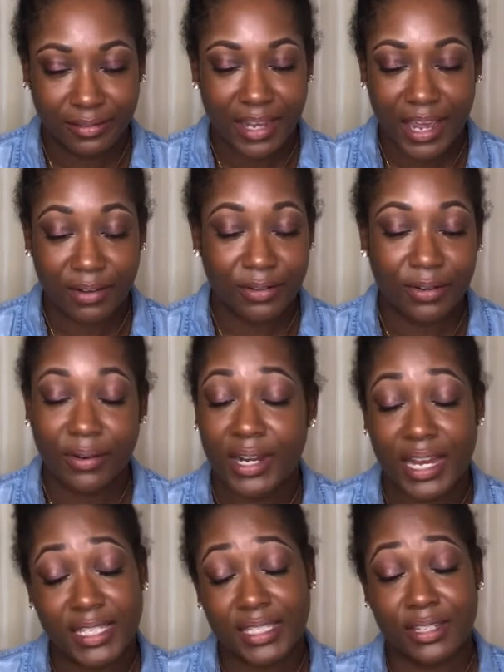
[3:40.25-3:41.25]
I don't know, and I
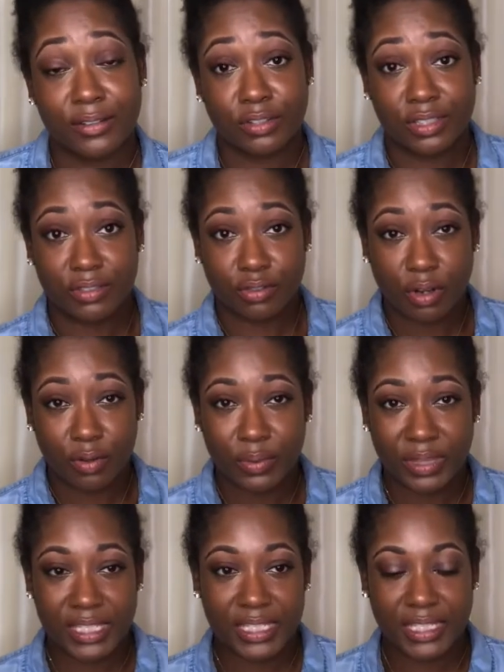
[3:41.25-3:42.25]
still struggle with
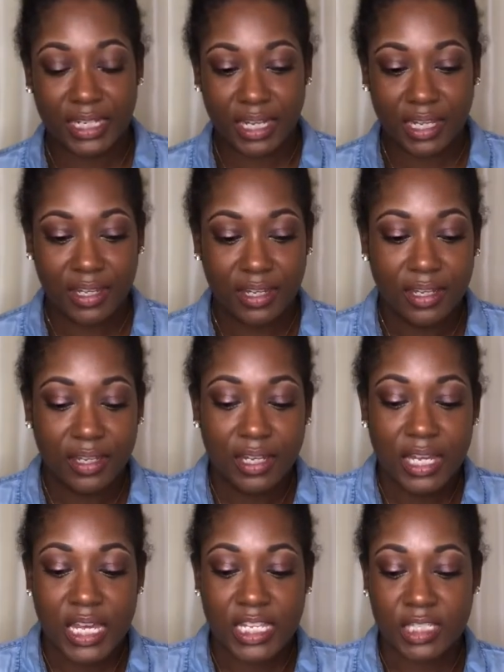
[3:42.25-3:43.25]
this today,
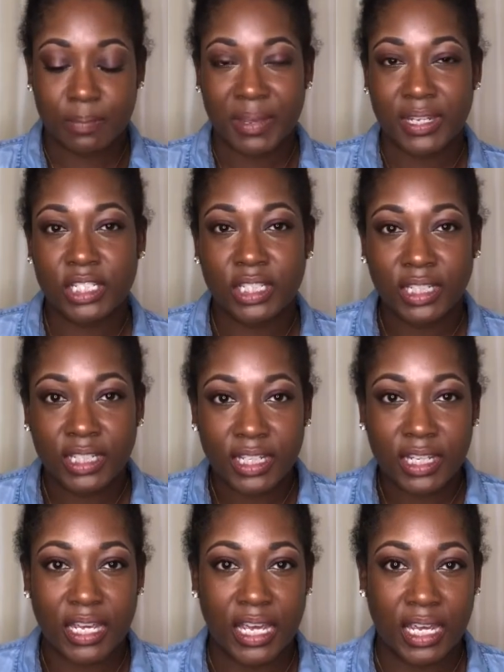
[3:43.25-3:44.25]
especially
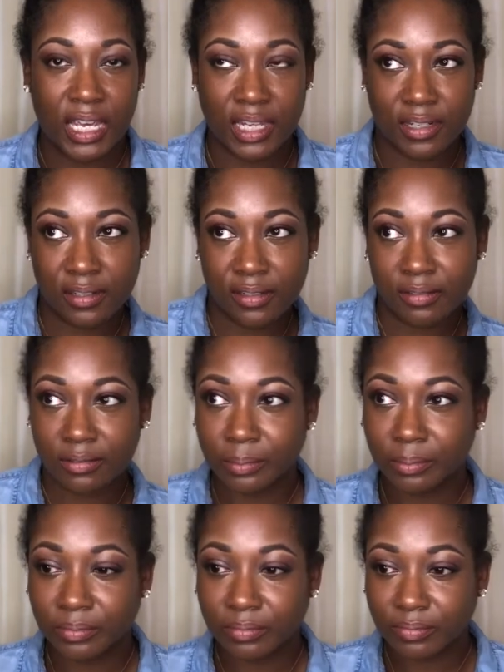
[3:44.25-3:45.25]
in
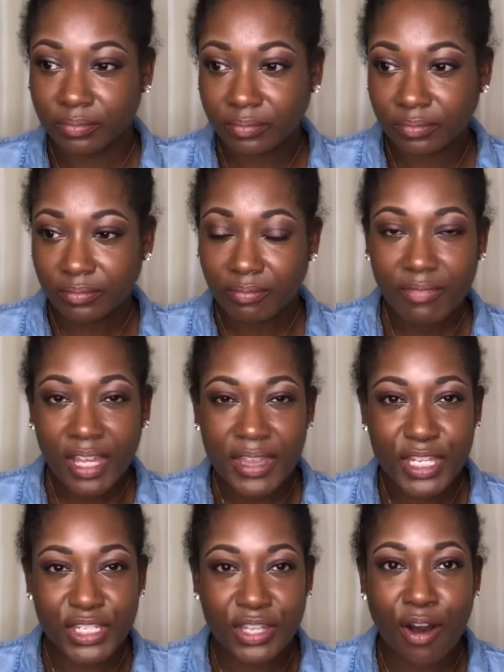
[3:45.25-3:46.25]

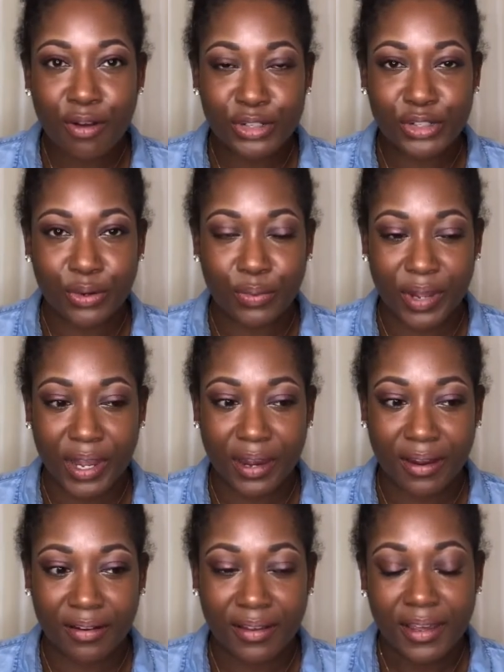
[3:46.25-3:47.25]
this culture
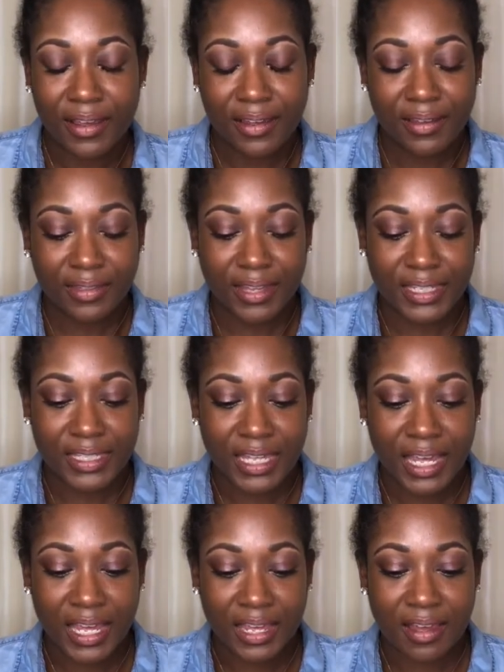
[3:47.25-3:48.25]
where they
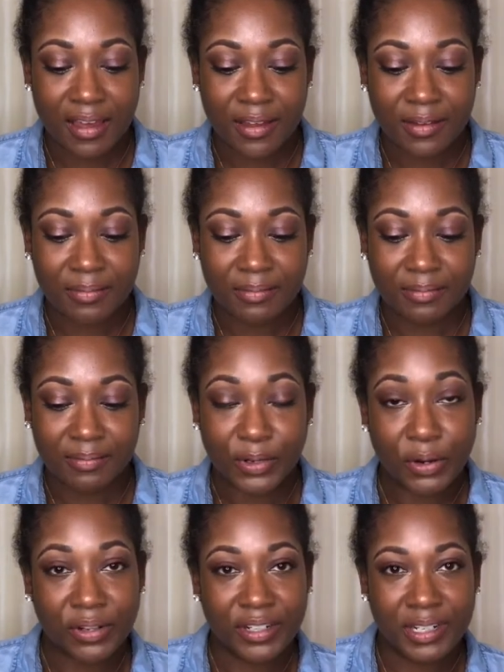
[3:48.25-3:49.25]
say
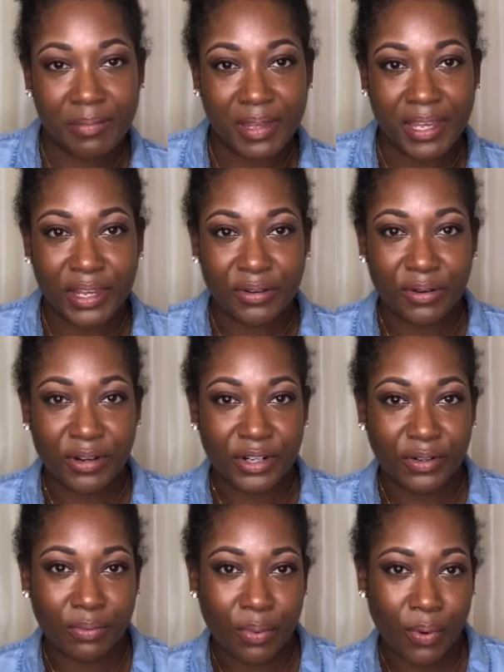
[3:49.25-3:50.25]
early to bed, early to
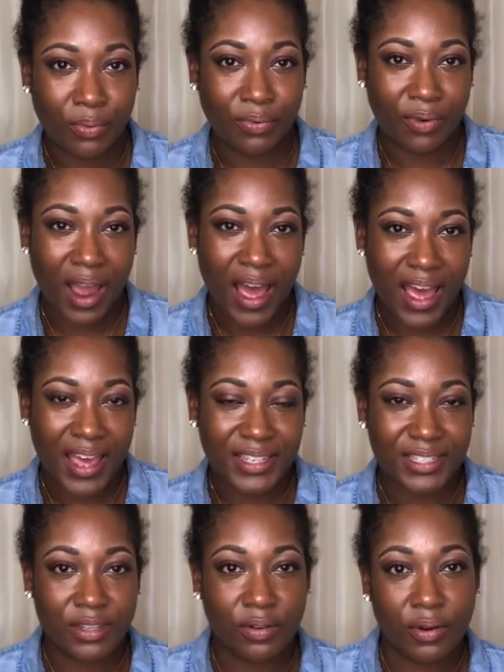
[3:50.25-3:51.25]
rise,
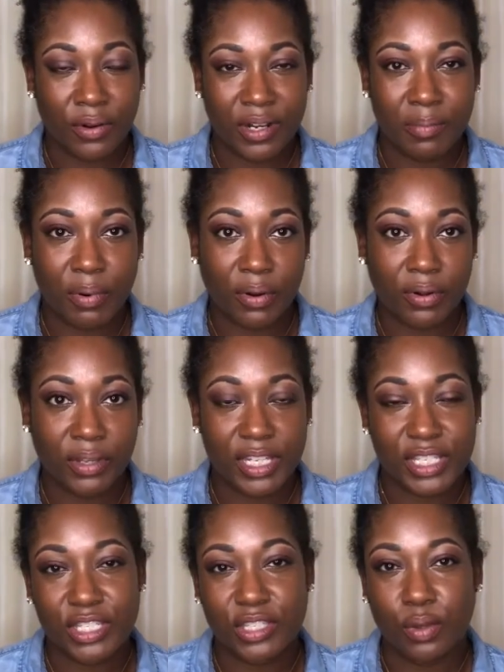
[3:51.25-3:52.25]
the early bird
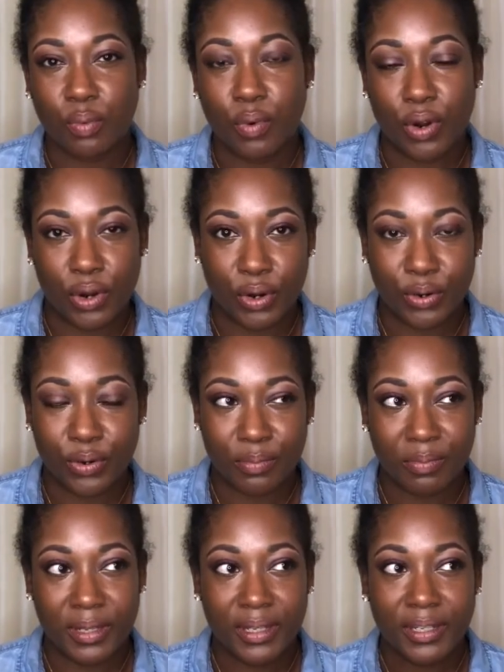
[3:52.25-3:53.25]
gets the worm.